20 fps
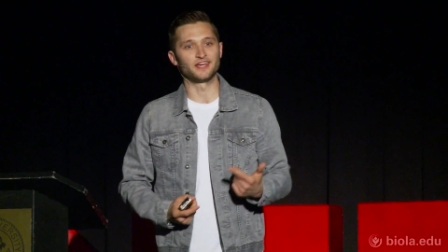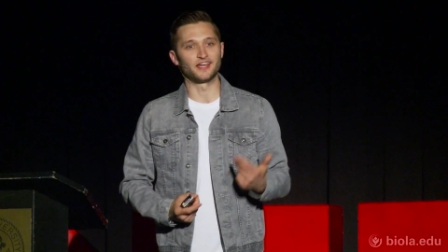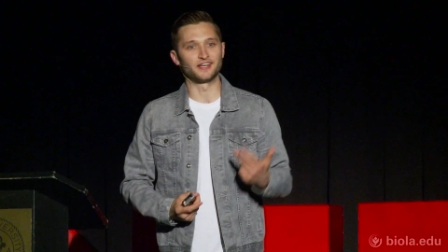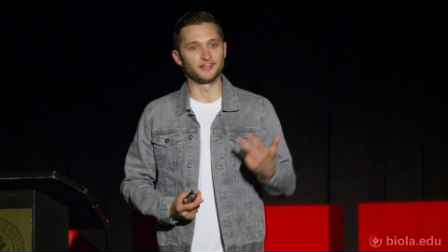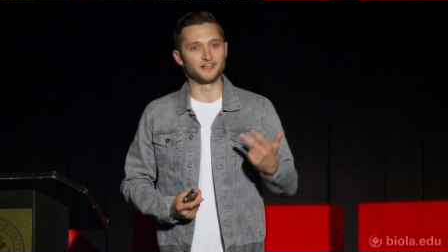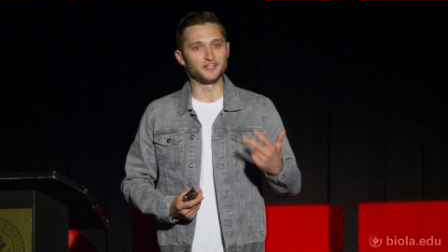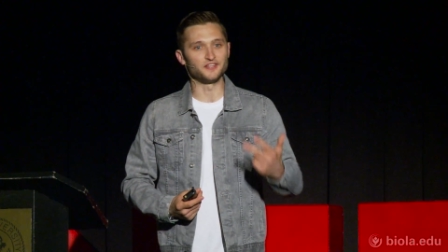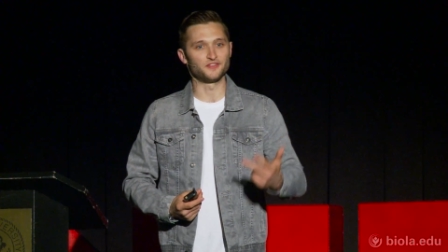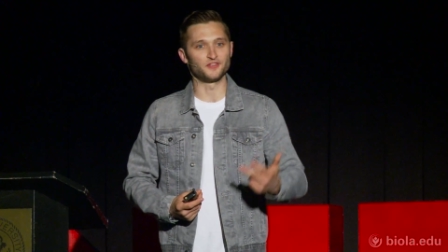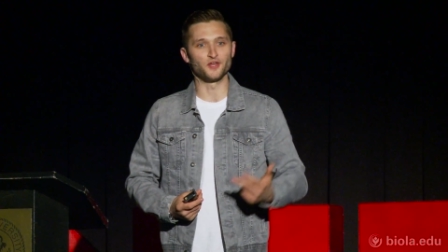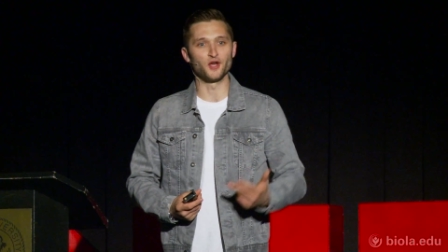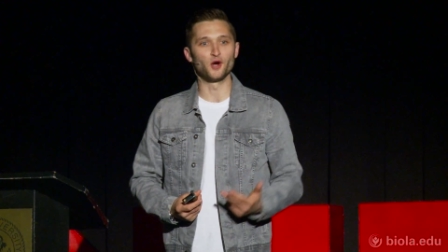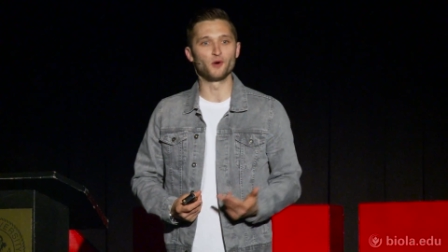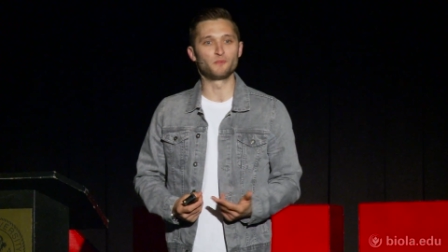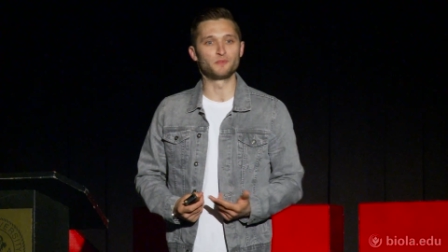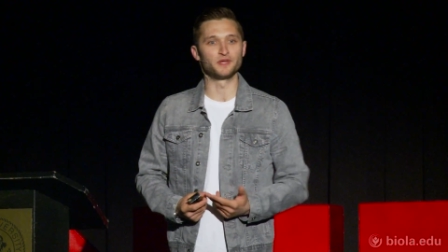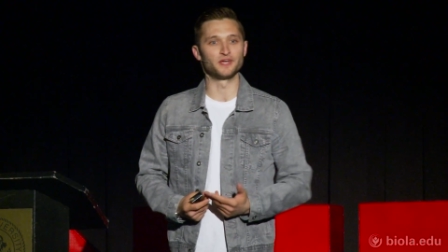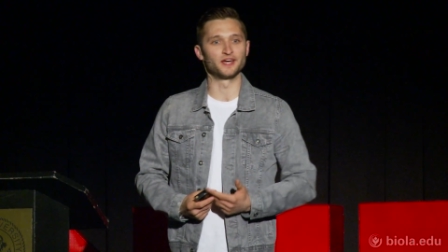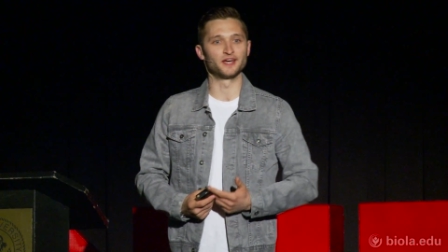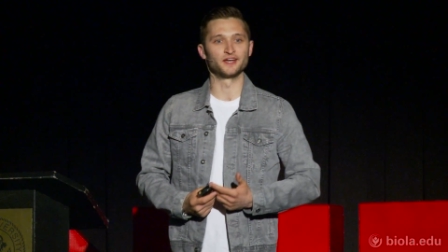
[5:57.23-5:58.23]
and in
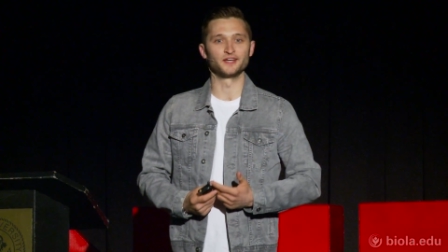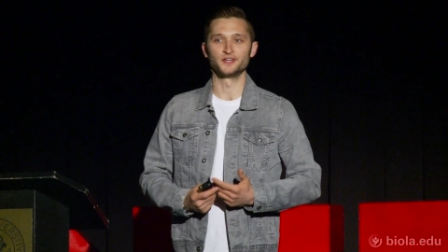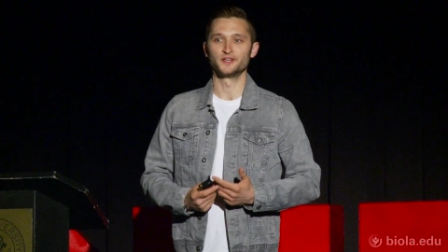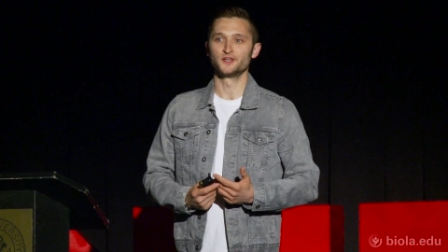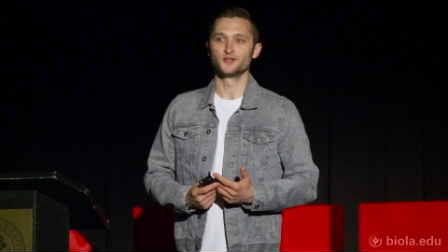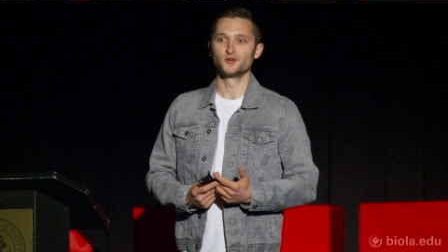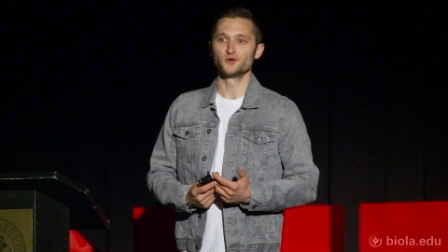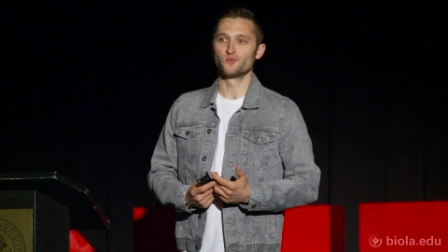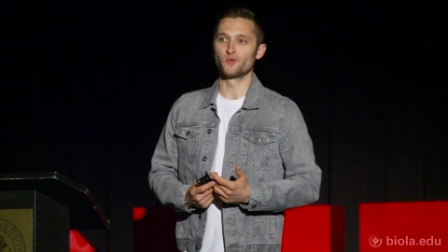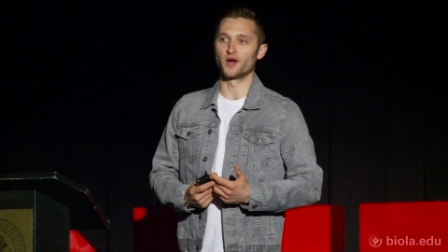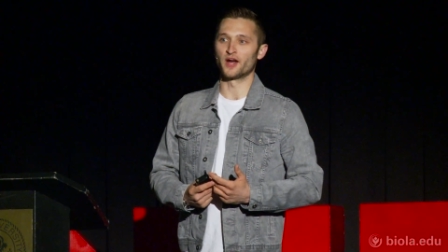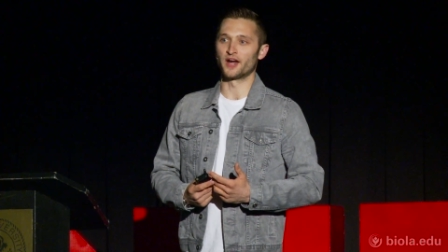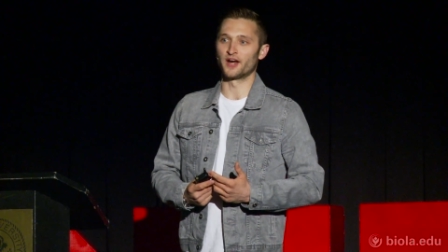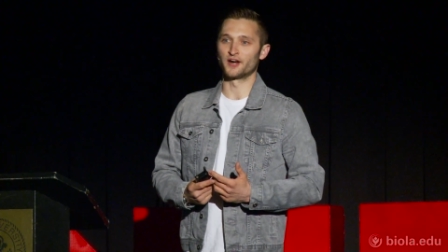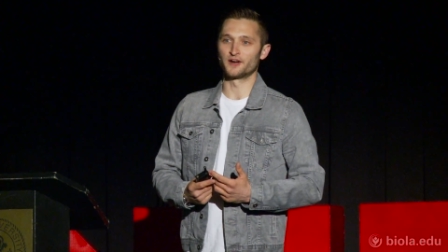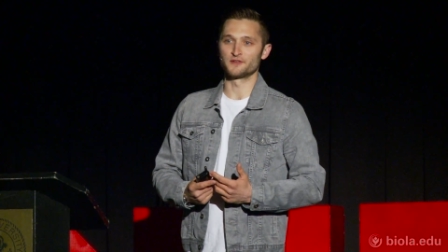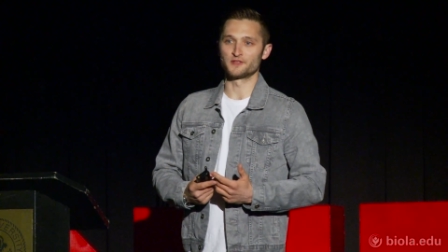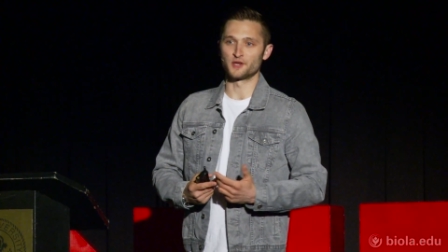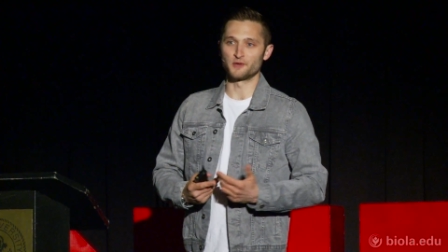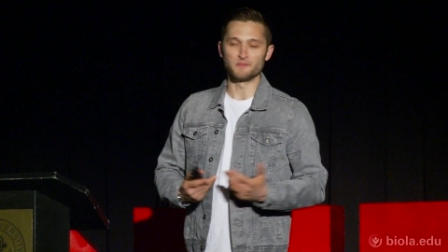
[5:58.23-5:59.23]
Ethiopia
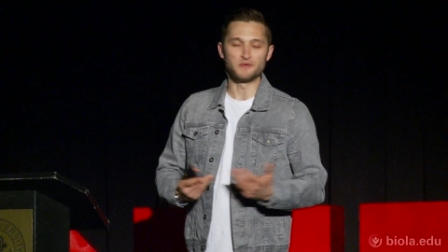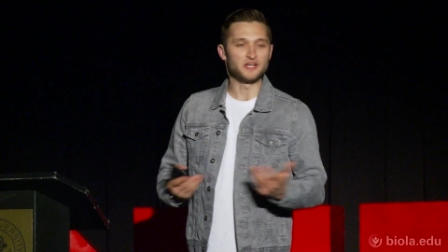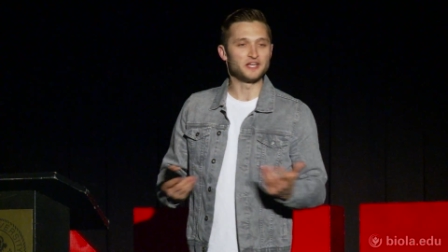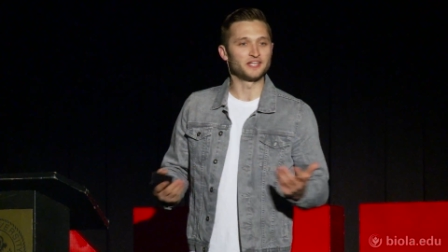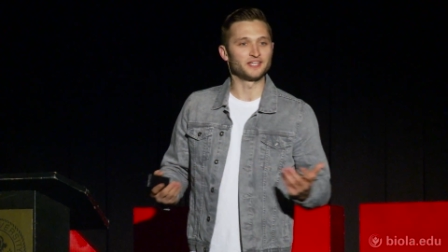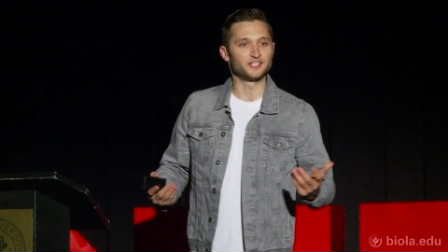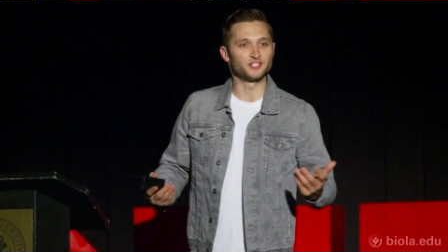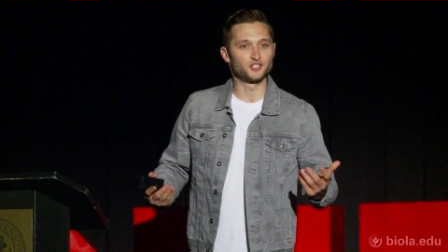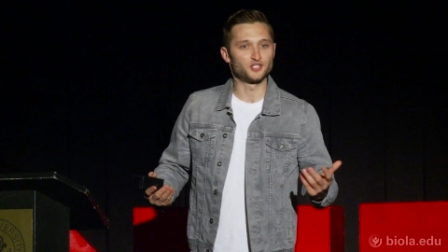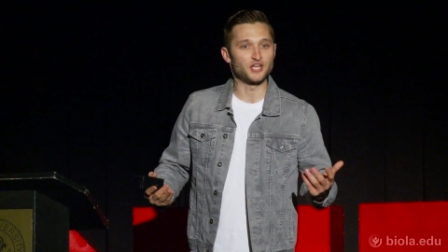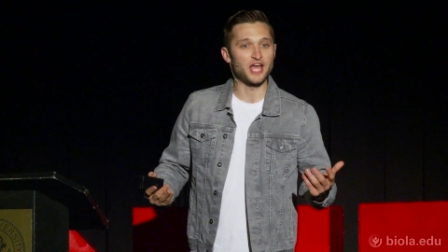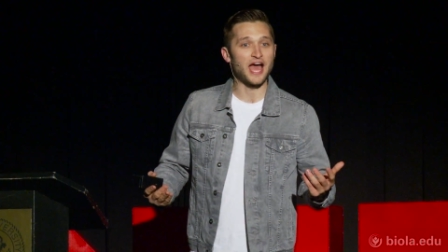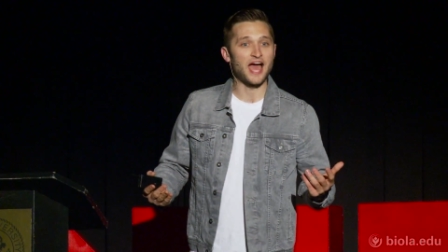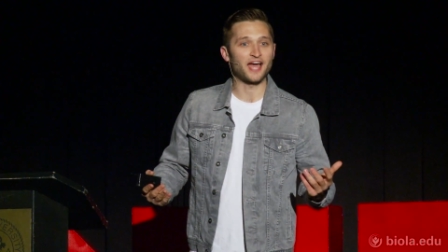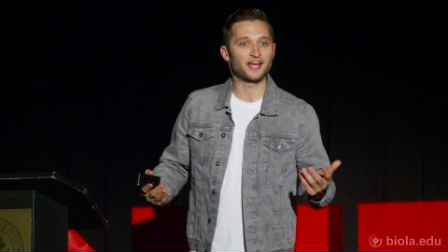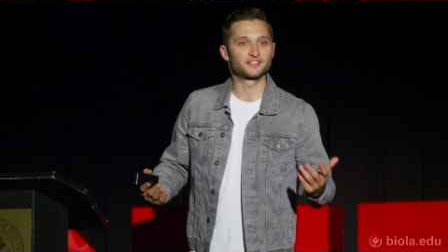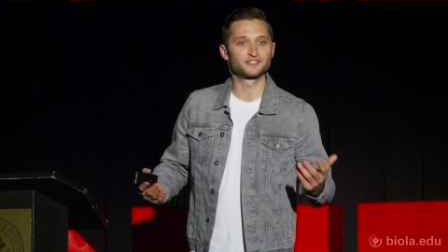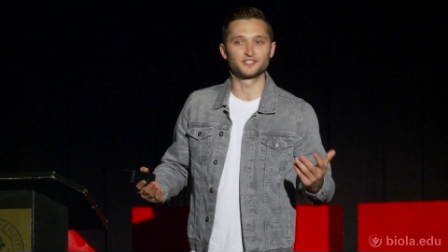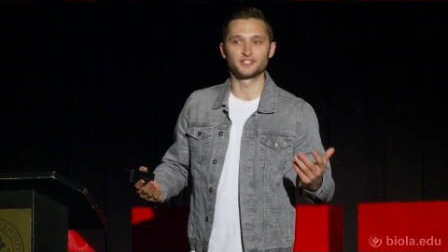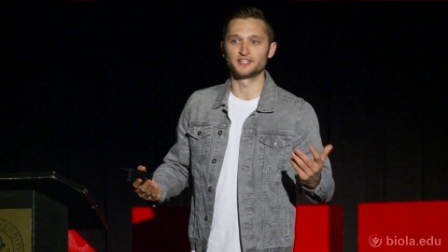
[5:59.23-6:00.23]
where they're meeting in
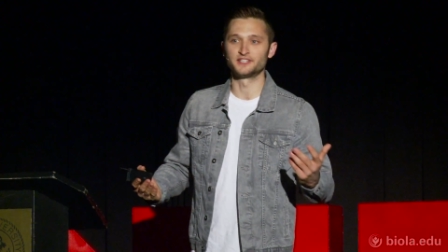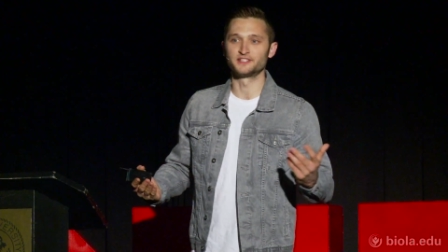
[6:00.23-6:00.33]
shacks and